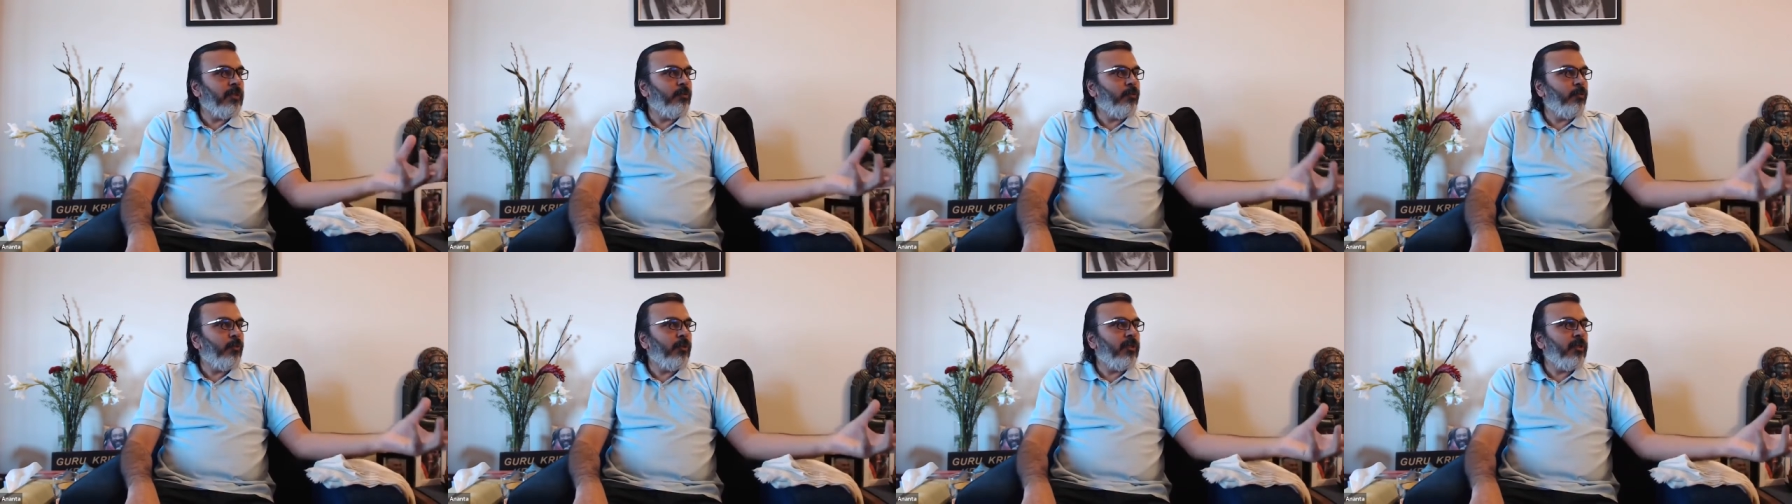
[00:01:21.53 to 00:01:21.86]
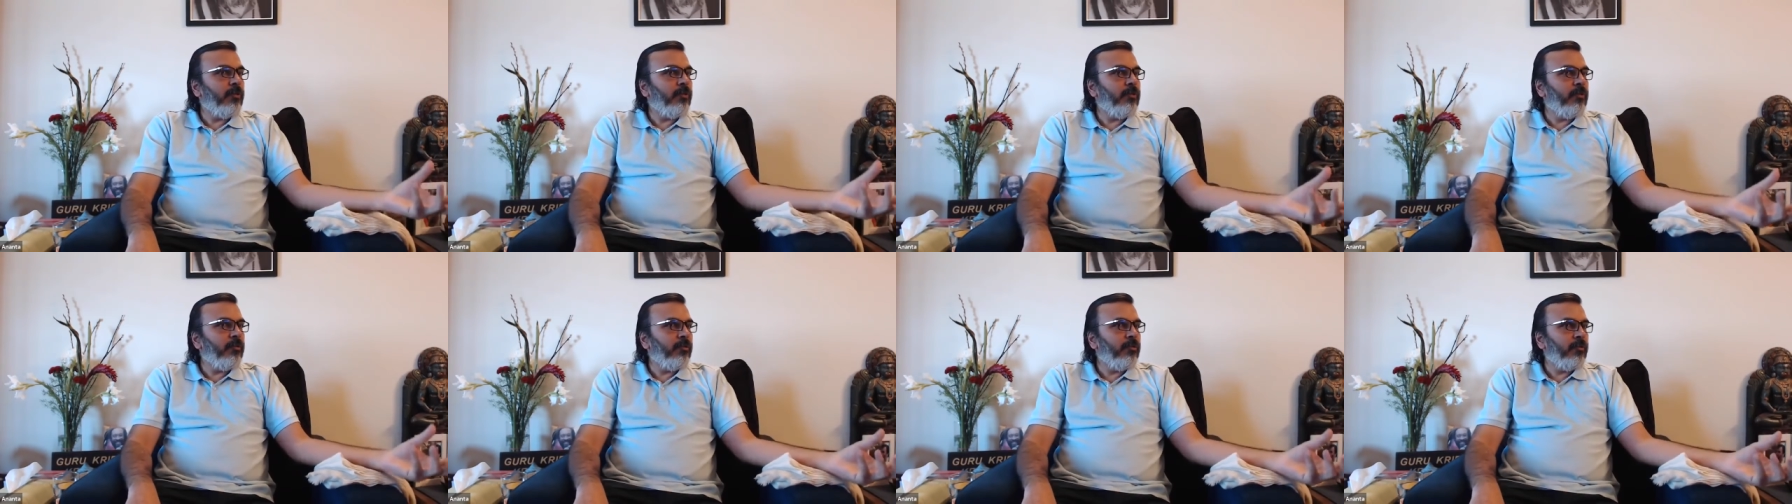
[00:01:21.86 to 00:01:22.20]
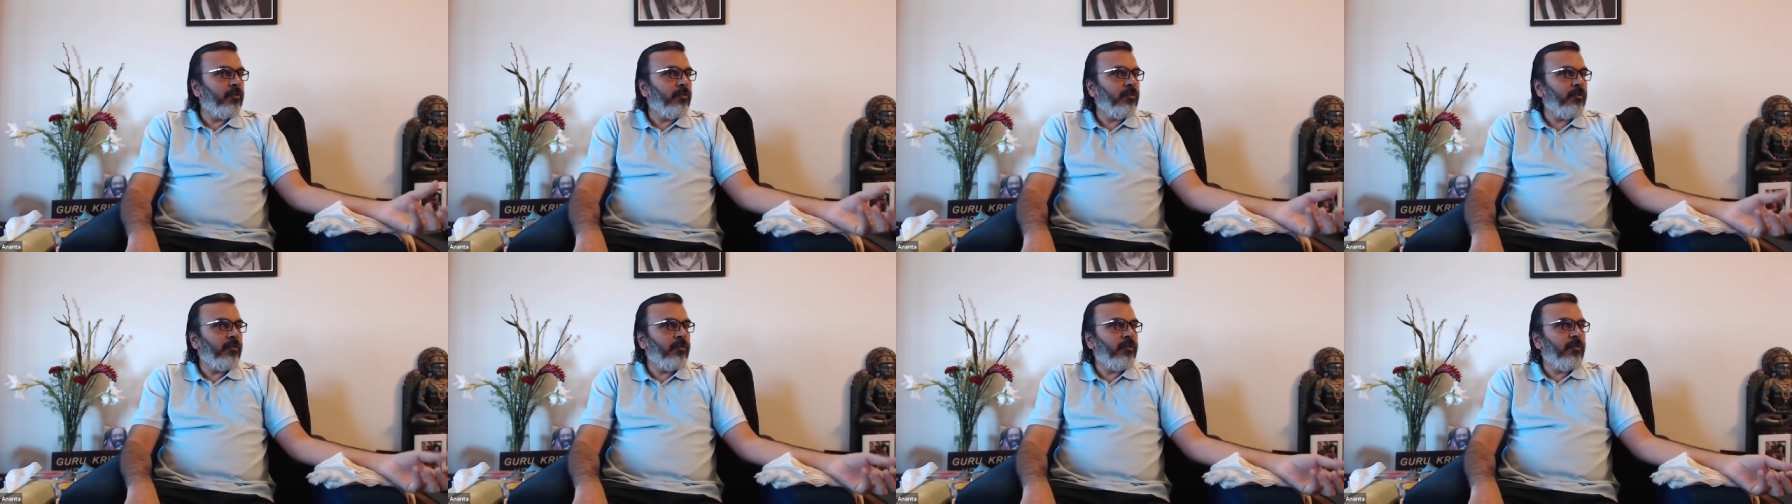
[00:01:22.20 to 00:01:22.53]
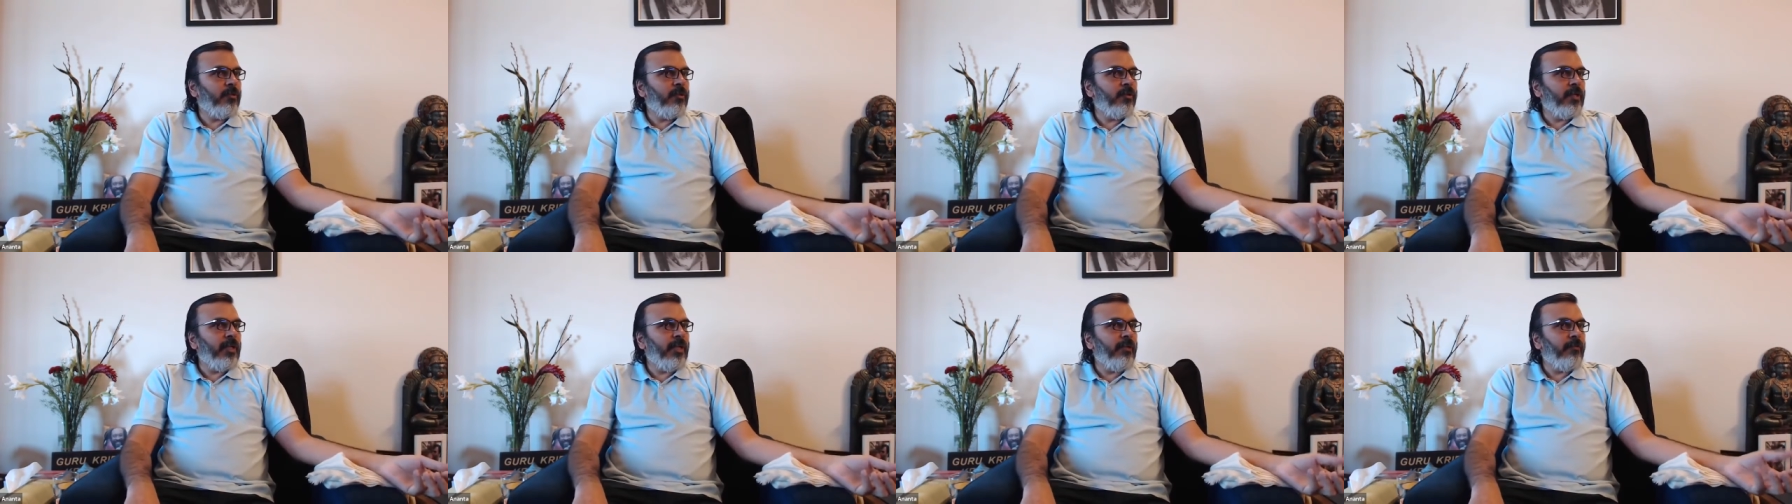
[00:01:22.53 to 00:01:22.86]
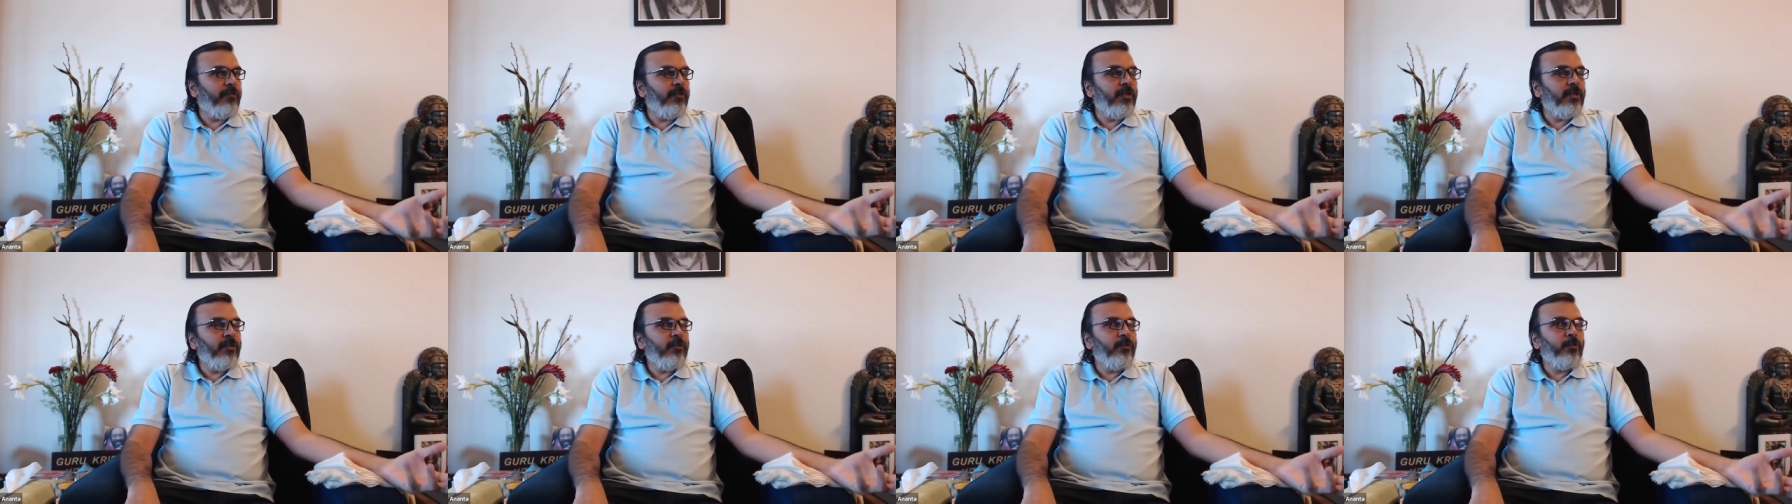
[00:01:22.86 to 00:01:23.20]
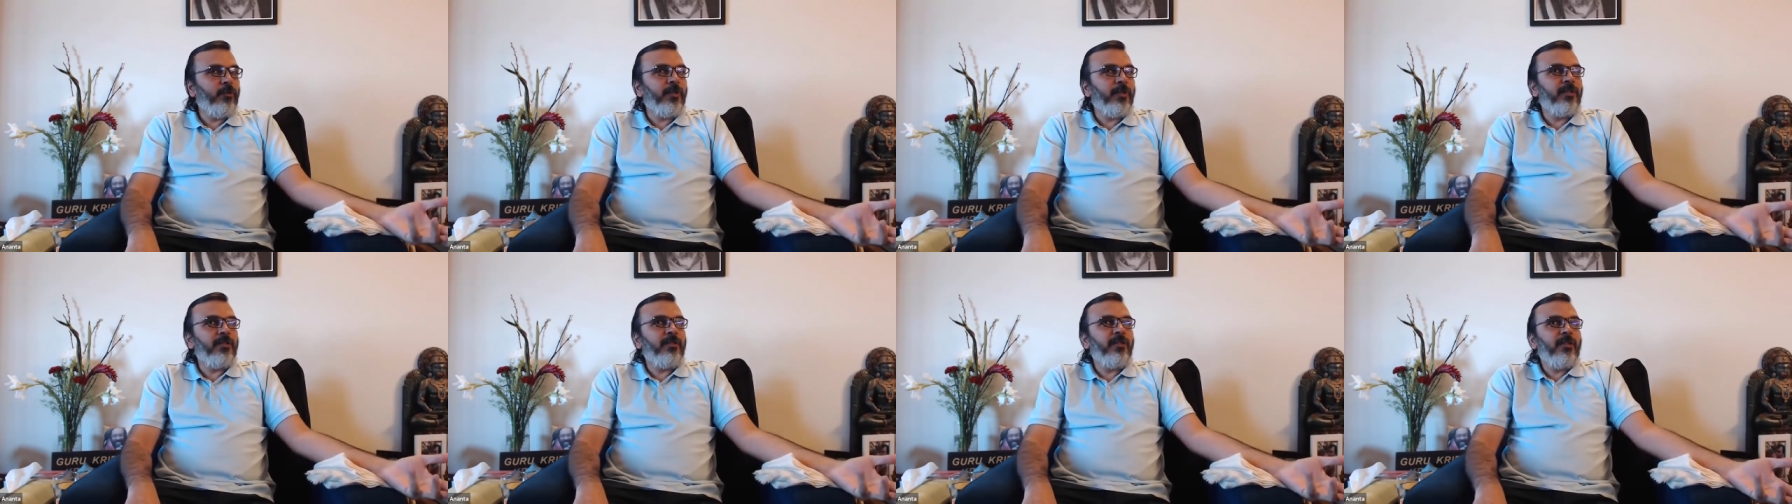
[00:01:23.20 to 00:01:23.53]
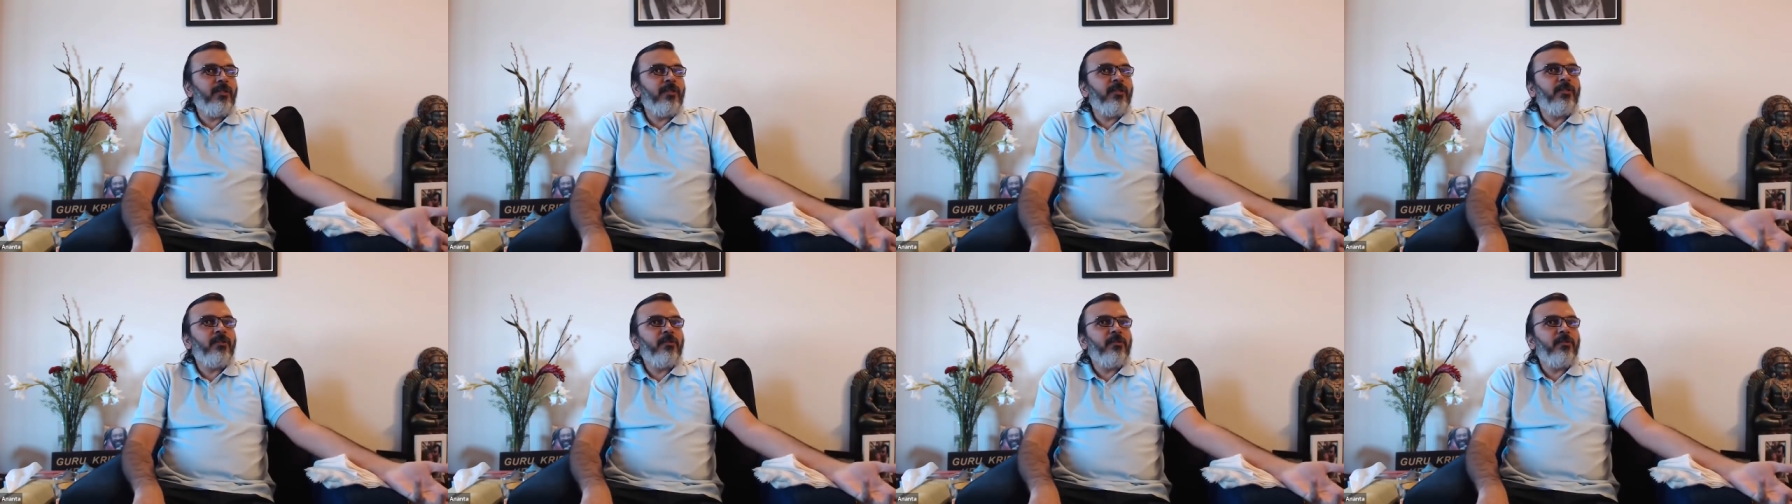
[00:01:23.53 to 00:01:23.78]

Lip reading: words. If these words are just